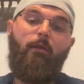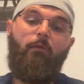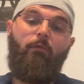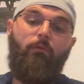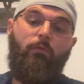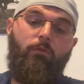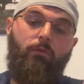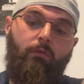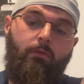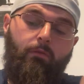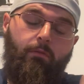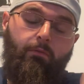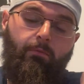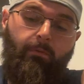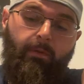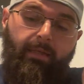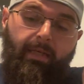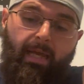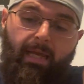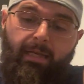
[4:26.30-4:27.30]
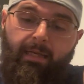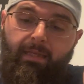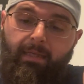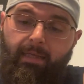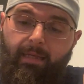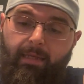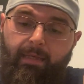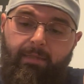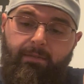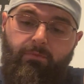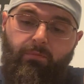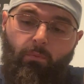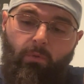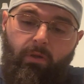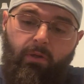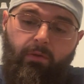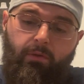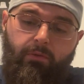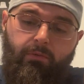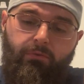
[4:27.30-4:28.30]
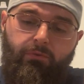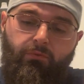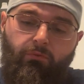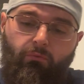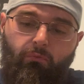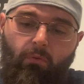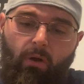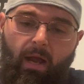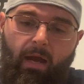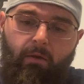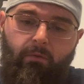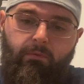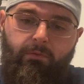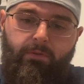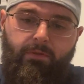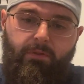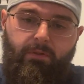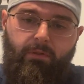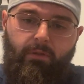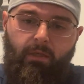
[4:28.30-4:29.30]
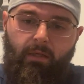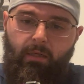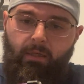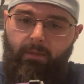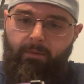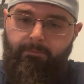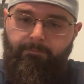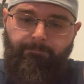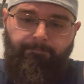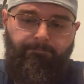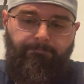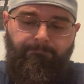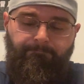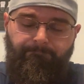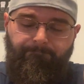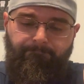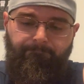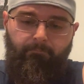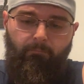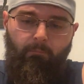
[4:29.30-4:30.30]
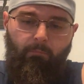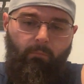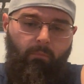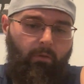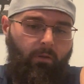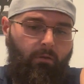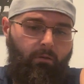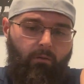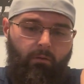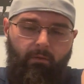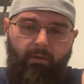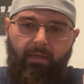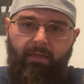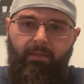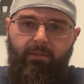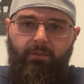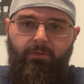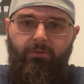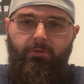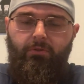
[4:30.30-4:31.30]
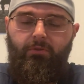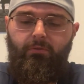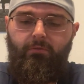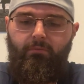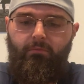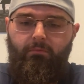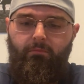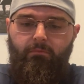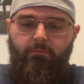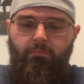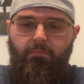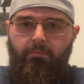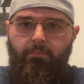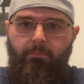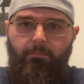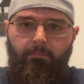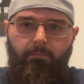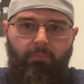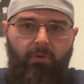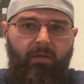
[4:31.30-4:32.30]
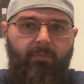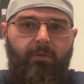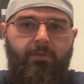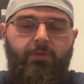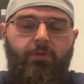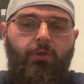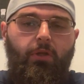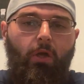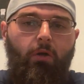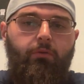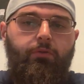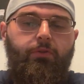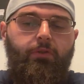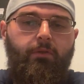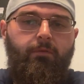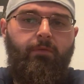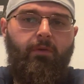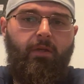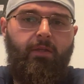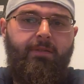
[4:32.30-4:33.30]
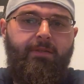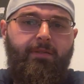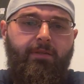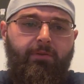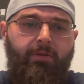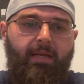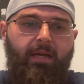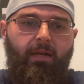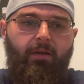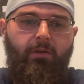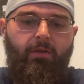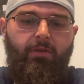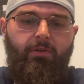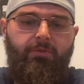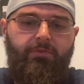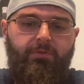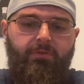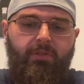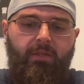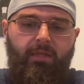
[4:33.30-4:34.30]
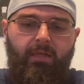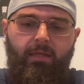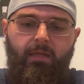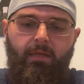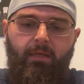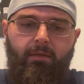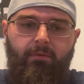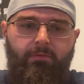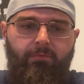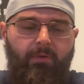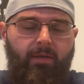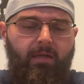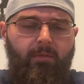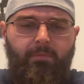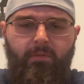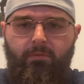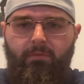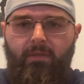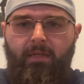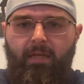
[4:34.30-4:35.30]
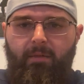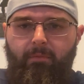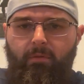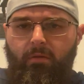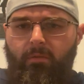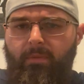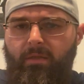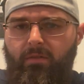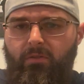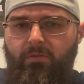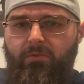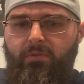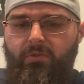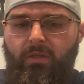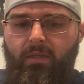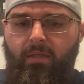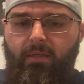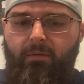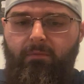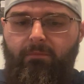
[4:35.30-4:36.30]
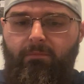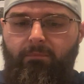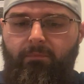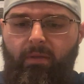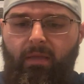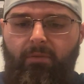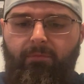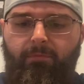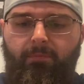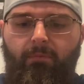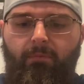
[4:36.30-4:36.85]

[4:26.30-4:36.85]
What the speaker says: 380 is one of those rounds that is pretty much a go-to for concealed carriers. It's right up there with 9mm. If